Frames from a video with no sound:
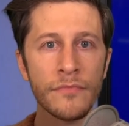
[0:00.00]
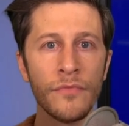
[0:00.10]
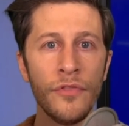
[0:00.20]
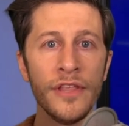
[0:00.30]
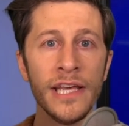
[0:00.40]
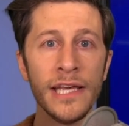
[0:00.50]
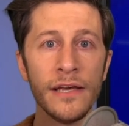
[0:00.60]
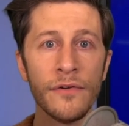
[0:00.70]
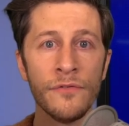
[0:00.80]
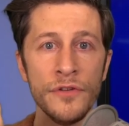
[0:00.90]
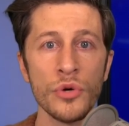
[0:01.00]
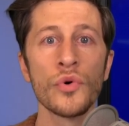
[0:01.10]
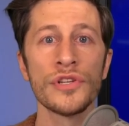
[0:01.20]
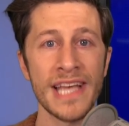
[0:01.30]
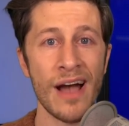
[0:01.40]
the
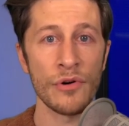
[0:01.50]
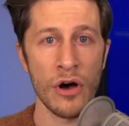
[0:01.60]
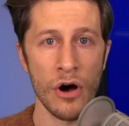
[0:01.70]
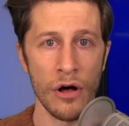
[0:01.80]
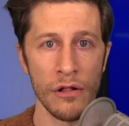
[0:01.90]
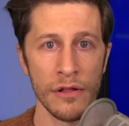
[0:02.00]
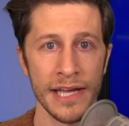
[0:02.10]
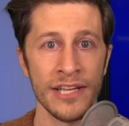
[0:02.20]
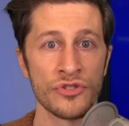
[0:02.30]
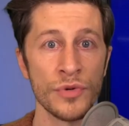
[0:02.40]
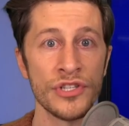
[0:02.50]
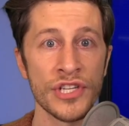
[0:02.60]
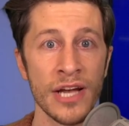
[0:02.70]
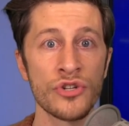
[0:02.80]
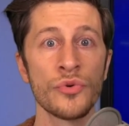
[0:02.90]
viewer town hall is
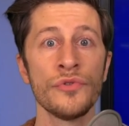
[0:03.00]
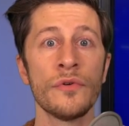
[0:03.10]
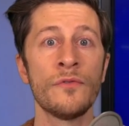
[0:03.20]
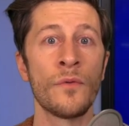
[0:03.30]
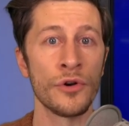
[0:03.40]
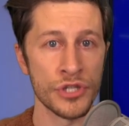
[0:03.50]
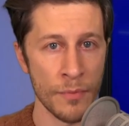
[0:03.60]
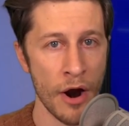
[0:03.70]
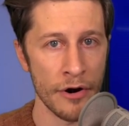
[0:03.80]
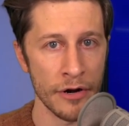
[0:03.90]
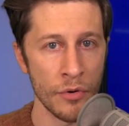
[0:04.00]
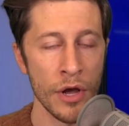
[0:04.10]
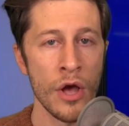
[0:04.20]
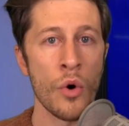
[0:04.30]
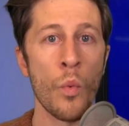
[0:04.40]
rescheduled for tomorrow.
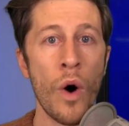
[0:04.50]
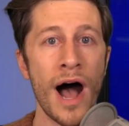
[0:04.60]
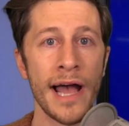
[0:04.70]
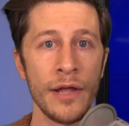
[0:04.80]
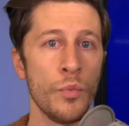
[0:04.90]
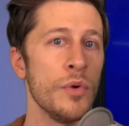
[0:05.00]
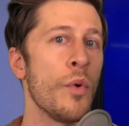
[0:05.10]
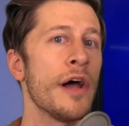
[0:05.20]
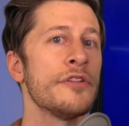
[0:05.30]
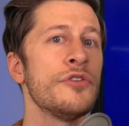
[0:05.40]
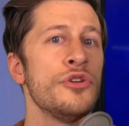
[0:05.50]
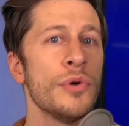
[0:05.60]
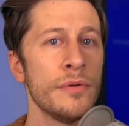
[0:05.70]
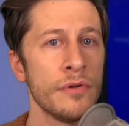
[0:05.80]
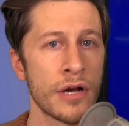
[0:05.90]
Why? We wanted to do
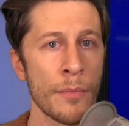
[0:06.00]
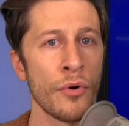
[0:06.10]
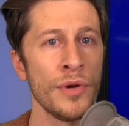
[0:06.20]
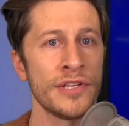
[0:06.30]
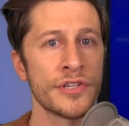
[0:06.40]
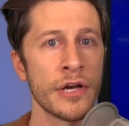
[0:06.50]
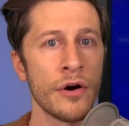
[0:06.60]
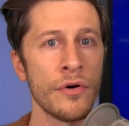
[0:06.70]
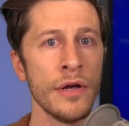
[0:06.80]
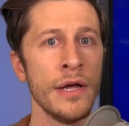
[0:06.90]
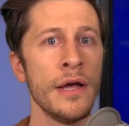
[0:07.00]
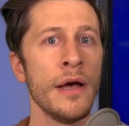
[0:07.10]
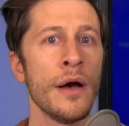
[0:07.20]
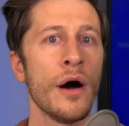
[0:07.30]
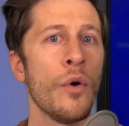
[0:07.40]
it a couple weeks ago.
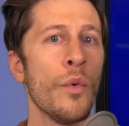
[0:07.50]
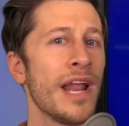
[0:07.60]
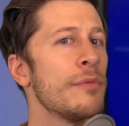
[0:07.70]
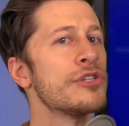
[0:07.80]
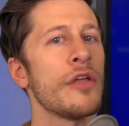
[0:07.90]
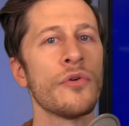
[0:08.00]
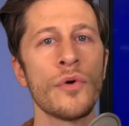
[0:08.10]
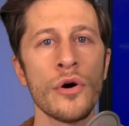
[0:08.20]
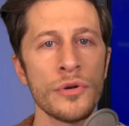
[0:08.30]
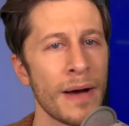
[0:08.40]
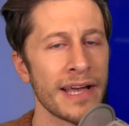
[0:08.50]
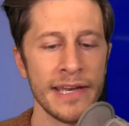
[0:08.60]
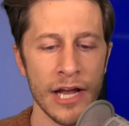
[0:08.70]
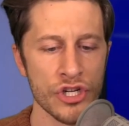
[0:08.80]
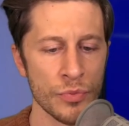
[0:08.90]
When I was on the road, my
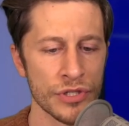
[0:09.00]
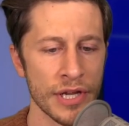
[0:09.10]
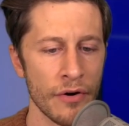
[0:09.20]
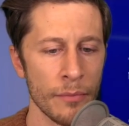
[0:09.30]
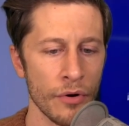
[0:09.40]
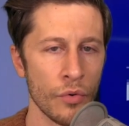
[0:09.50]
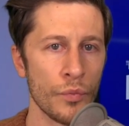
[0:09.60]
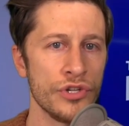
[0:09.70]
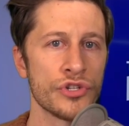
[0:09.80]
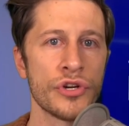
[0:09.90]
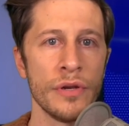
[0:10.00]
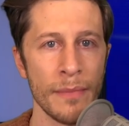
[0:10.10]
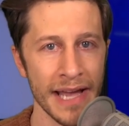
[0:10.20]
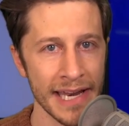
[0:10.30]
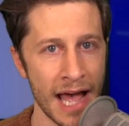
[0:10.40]
connection was terrible. We just couldn't
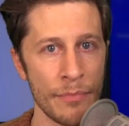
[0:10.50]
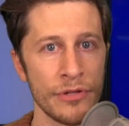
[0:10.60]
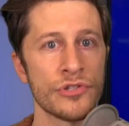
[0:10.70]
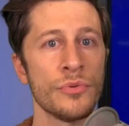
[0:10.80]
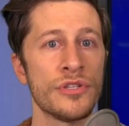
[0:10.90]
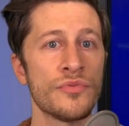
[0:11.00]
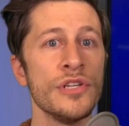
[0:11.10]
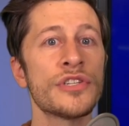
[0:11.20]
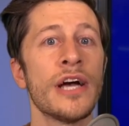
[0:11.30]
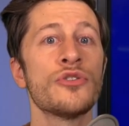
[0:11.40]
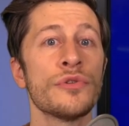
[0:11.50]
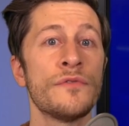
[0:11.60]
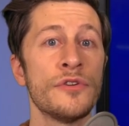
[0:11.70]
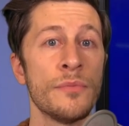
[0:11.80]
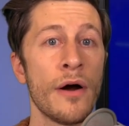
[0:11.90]
make it happen. So it's rescheduled
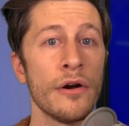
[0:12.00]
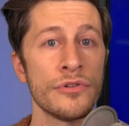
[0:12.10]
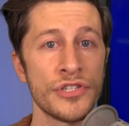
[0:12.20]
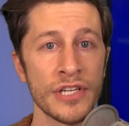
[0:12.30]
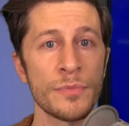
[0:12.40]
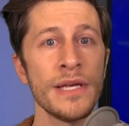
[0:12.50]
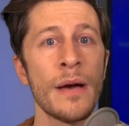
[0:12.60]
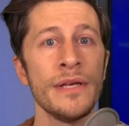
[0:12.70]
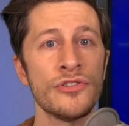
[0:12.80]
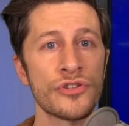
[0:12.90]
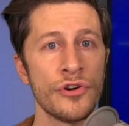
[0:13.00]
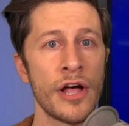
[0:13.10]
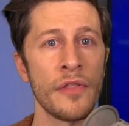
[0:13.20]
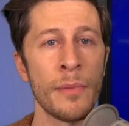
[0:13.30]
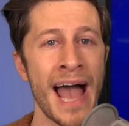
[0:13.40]
for tomorrow, 6 p.m. Eastern
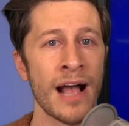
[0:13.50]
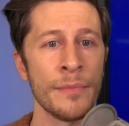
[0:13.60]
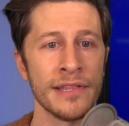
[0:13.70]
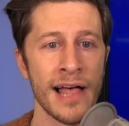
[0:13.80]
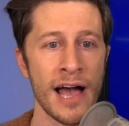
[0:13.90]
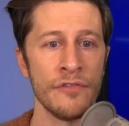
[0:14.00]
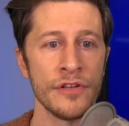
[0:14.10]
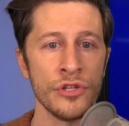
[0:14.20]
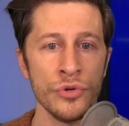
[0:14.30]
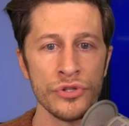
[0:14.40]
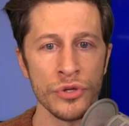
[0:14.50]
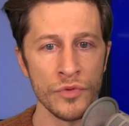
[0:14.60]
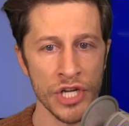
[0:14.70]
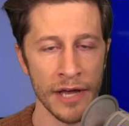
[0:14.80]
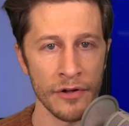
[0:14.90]
on the Pakman Live YouTube
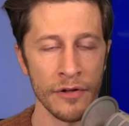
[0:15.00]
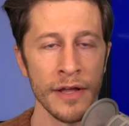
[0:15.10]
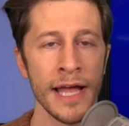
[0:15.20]
channel.